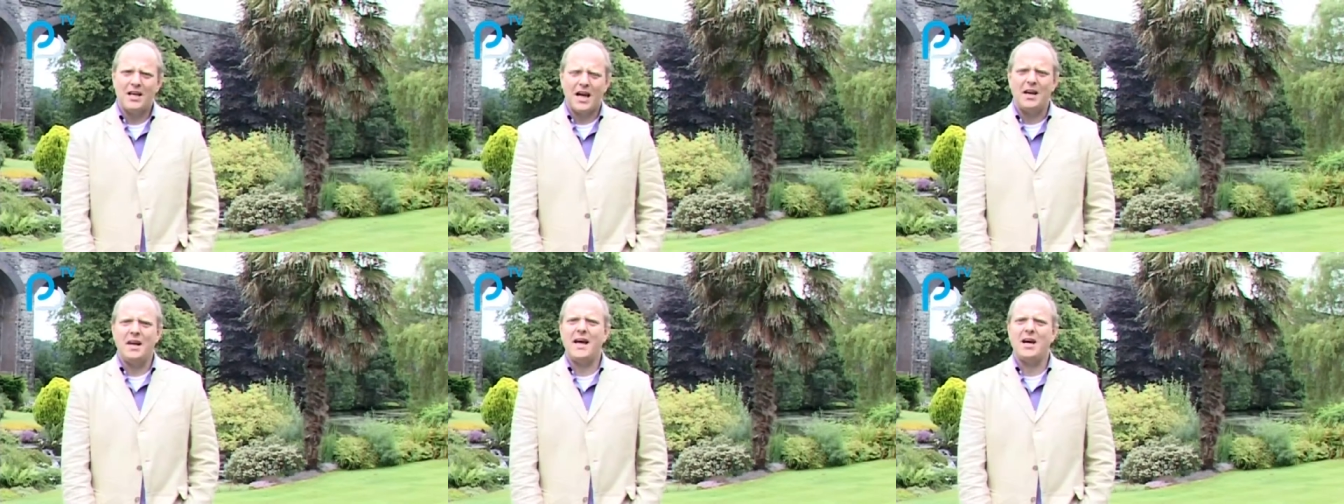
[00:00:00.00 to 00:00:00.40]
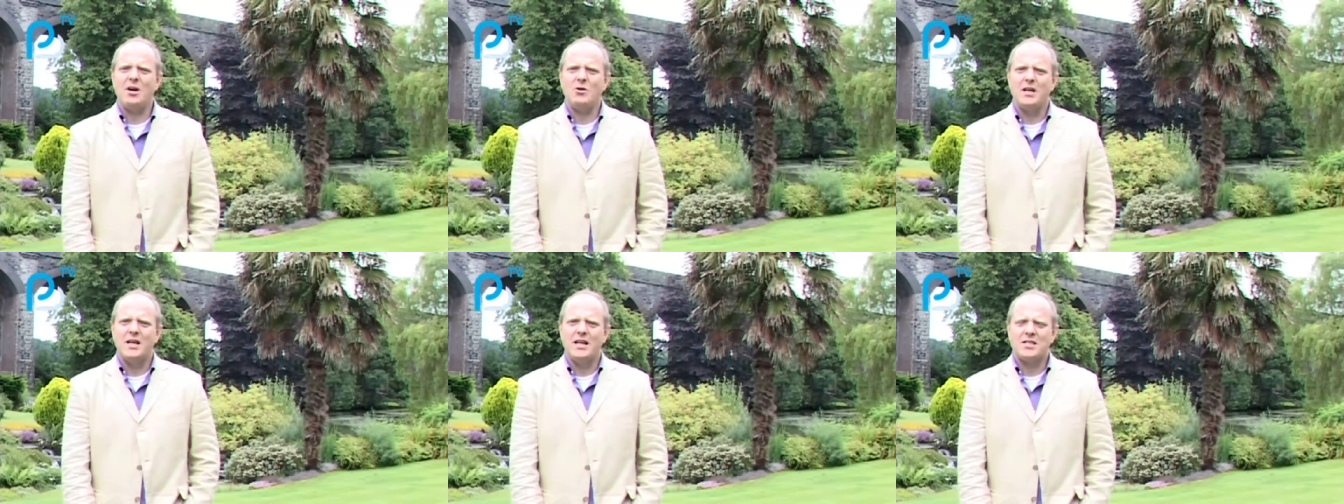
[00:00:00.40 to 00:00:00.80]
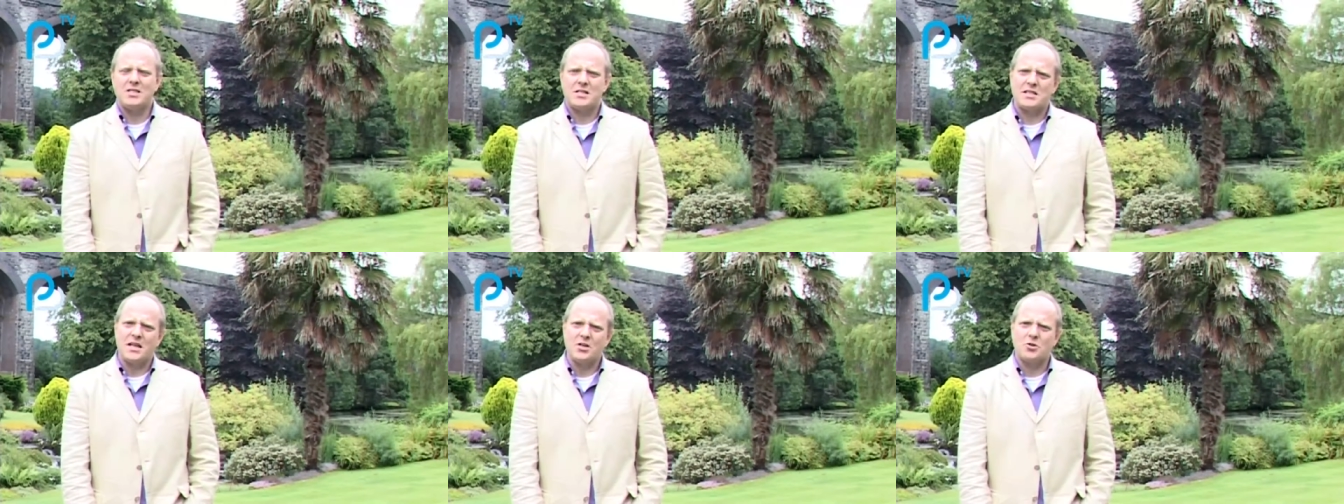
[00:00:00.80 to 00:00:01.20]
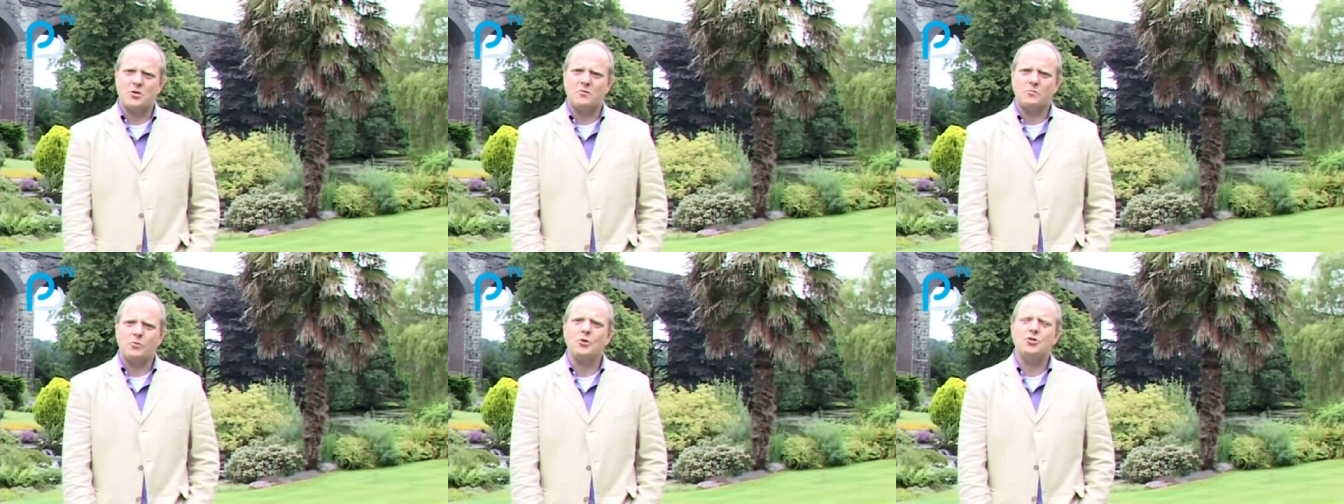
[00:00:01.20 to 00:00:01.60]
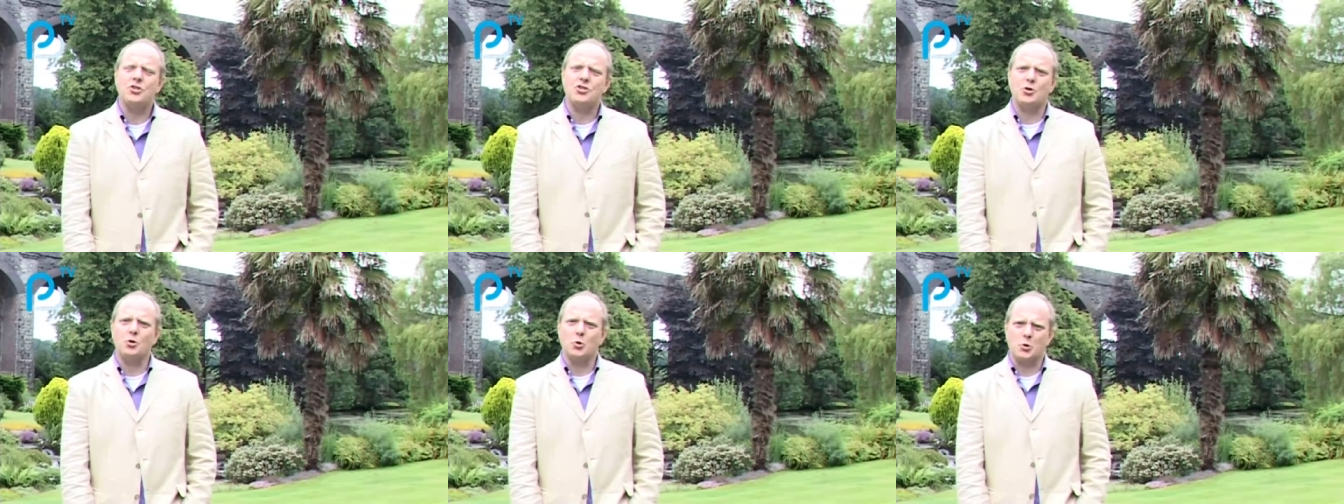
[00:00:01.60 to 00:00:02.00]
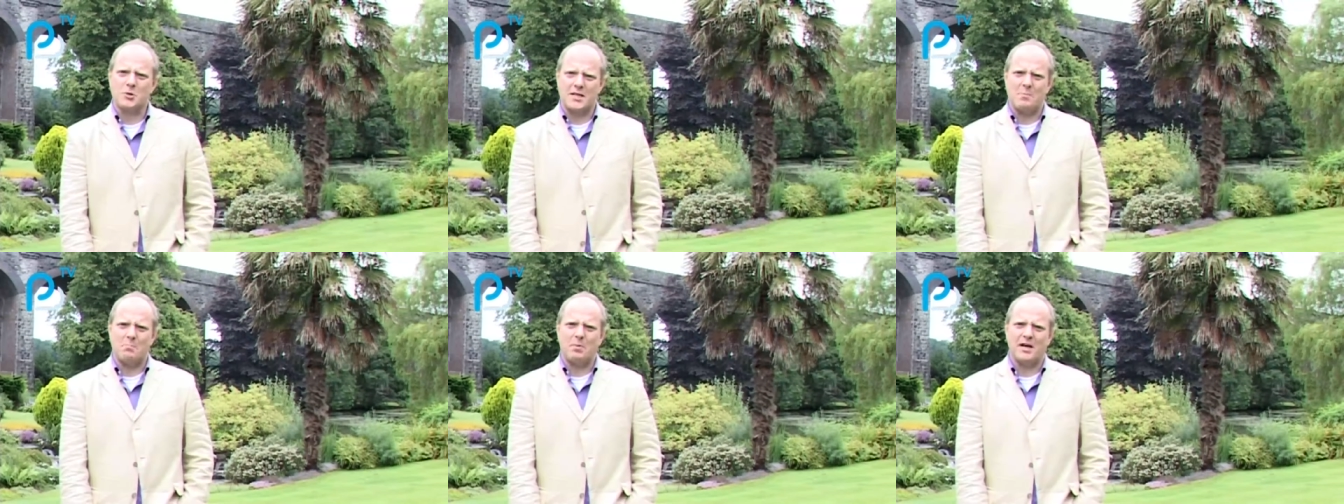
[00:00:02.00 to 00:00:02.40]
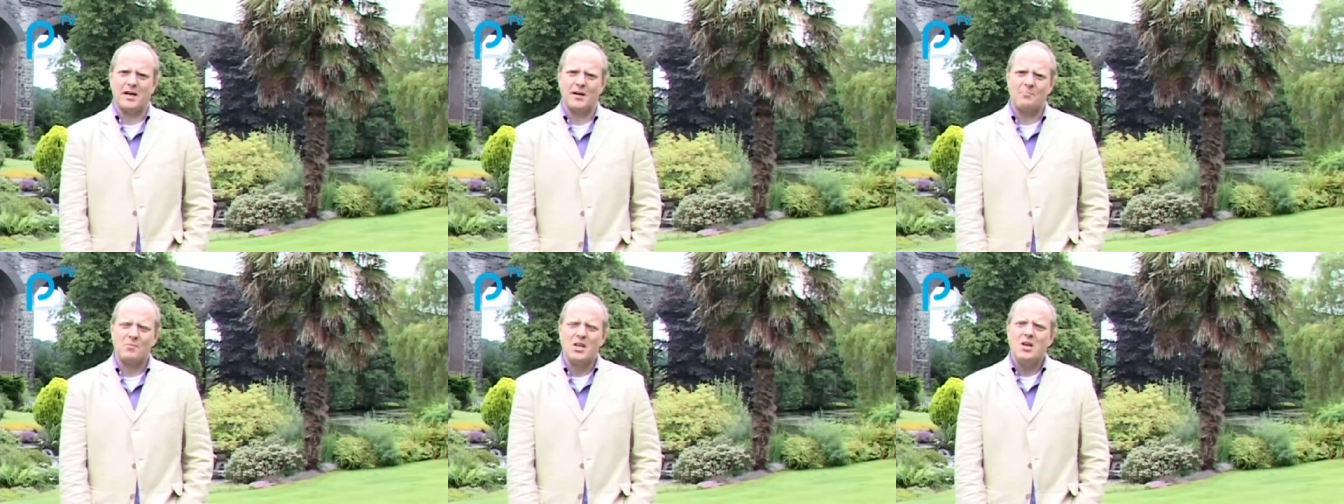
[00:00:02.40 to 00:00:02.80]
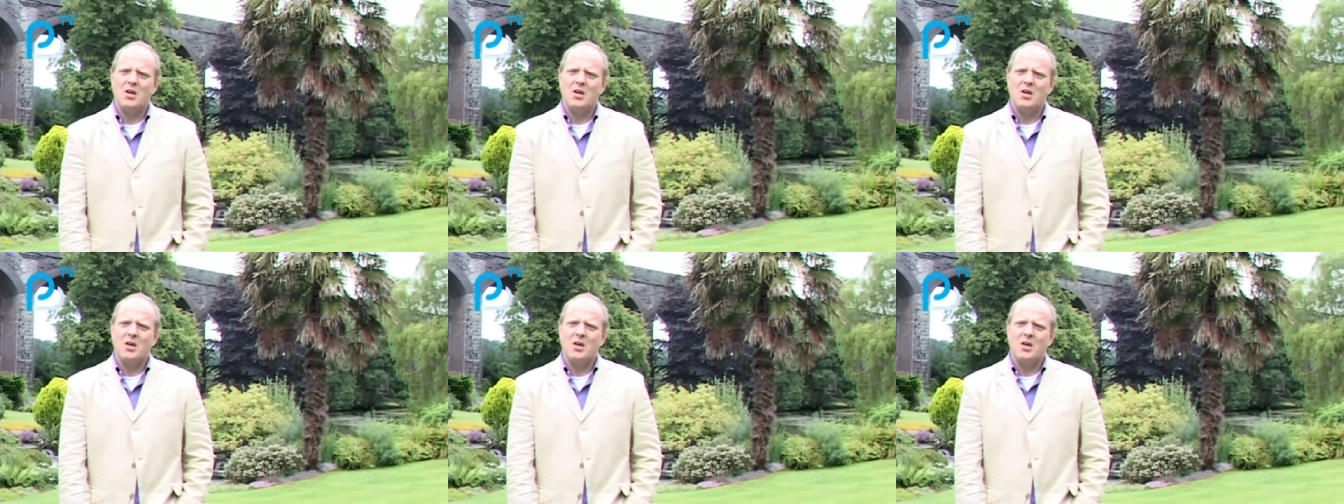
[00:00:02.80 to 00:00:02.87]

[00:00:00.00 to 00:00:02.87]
and now it's the centre of Roger Saul's empire.